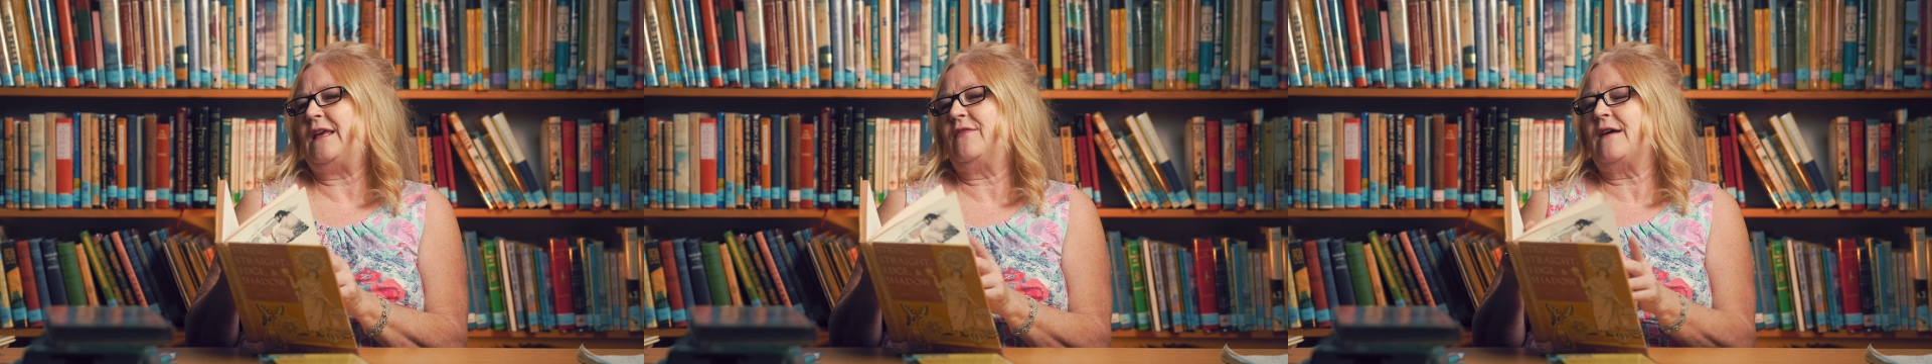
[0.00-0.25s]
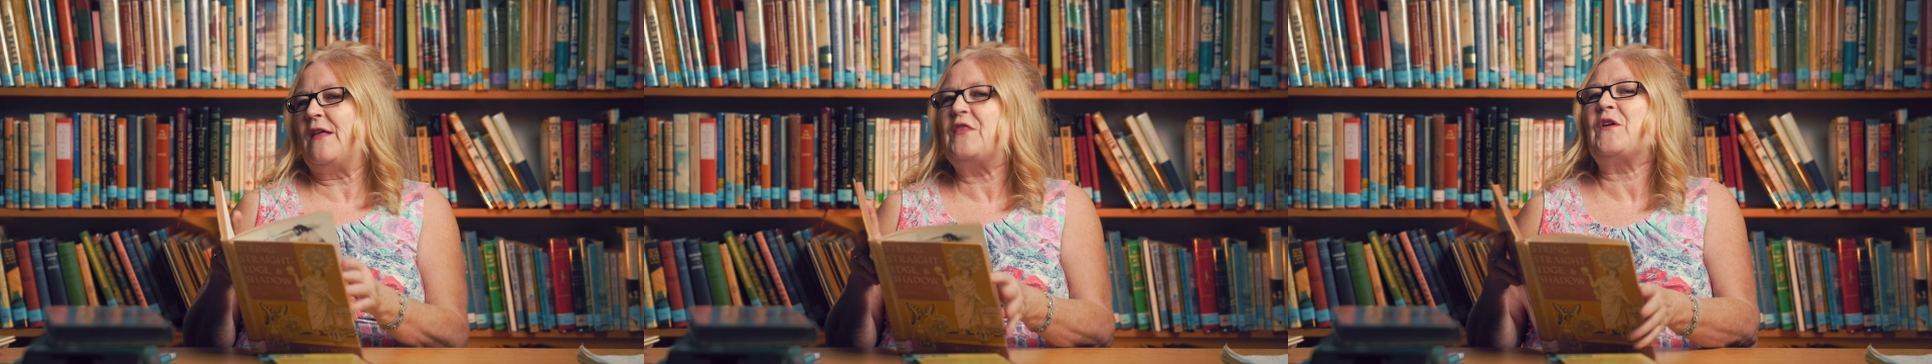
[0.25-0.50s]
he
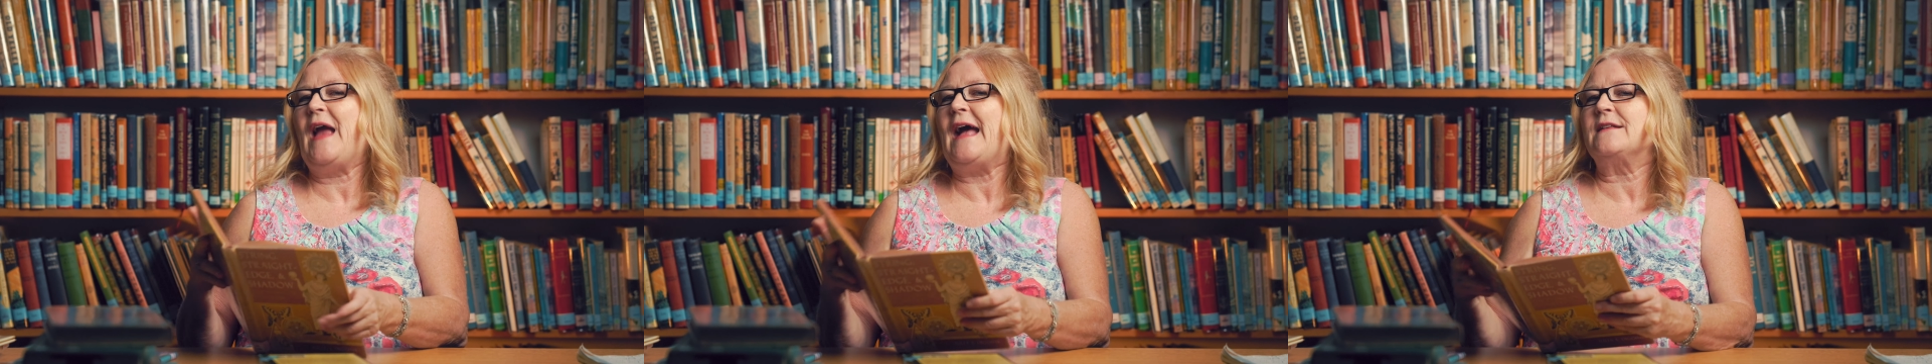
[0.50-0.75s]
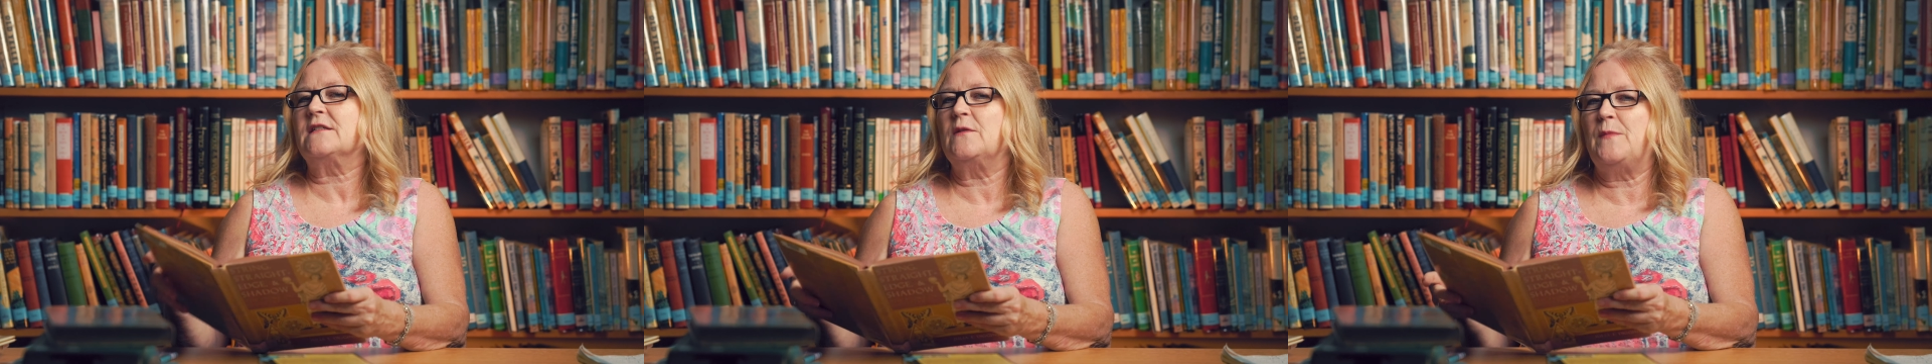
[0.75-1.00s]
thought there
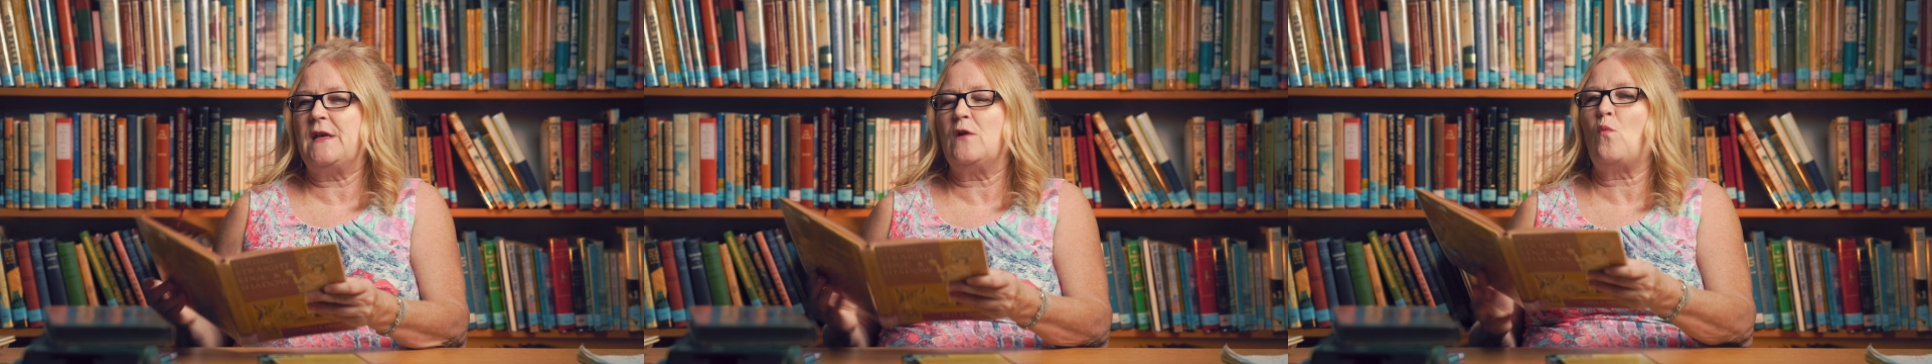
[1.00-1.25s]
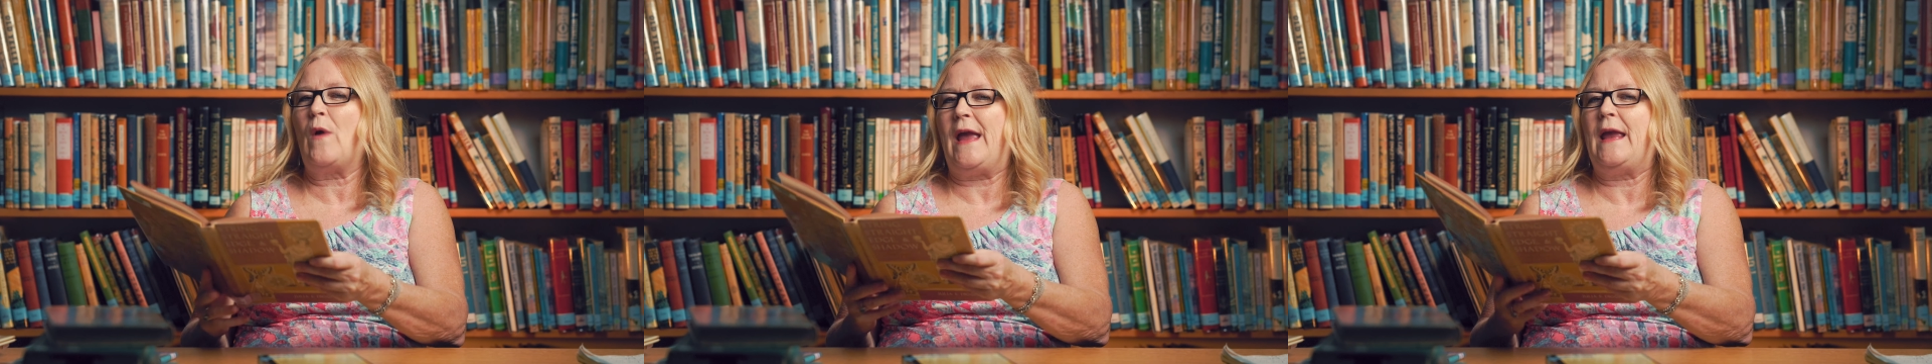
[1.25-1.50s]
has to be a
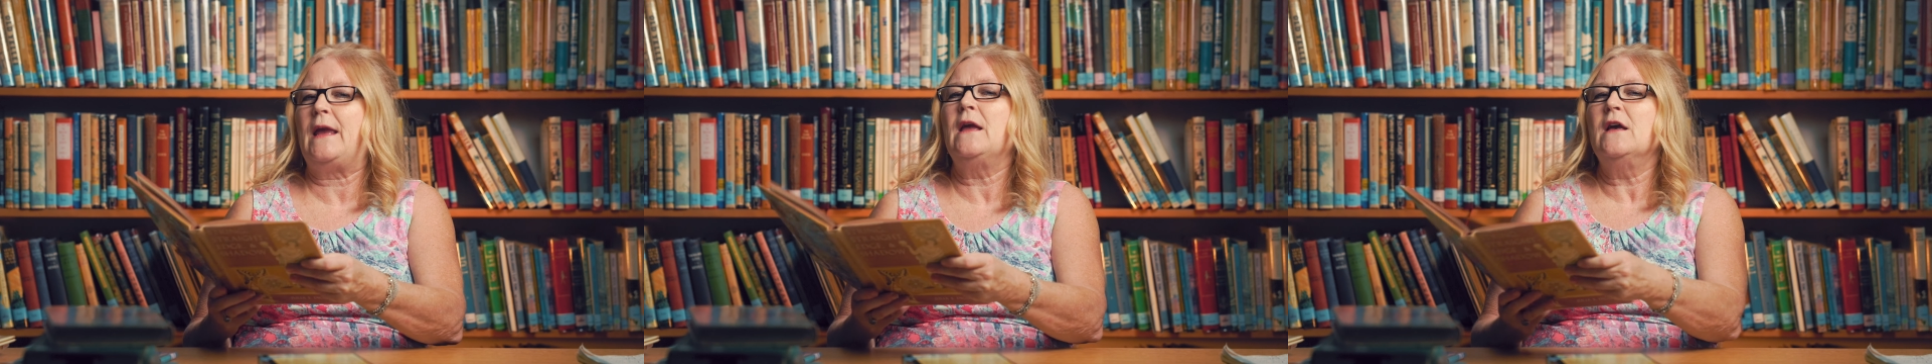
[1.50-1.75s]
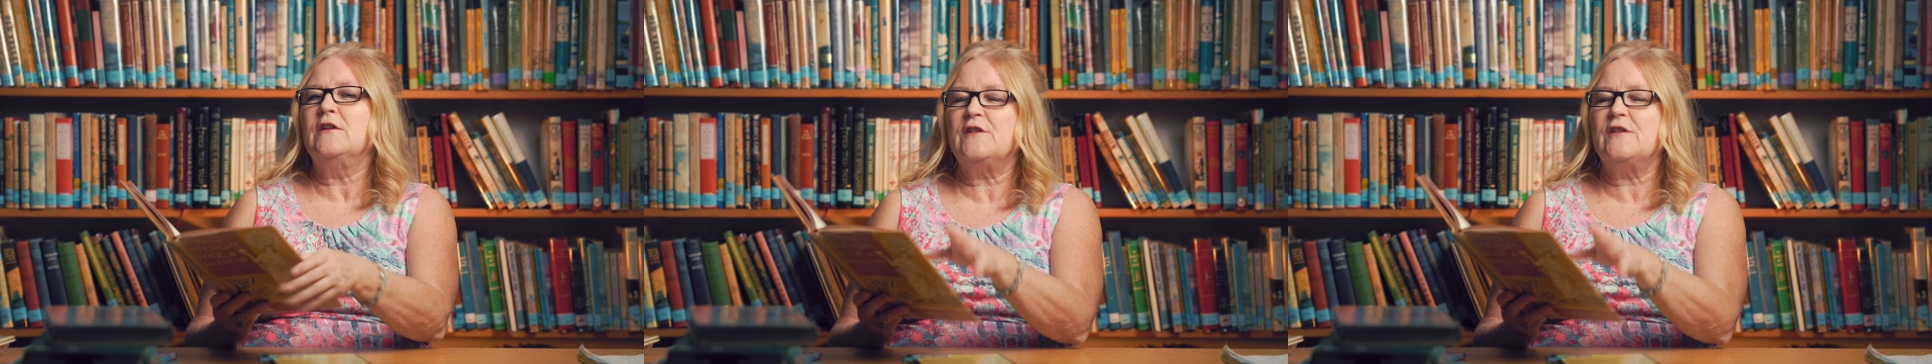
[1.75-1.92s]
way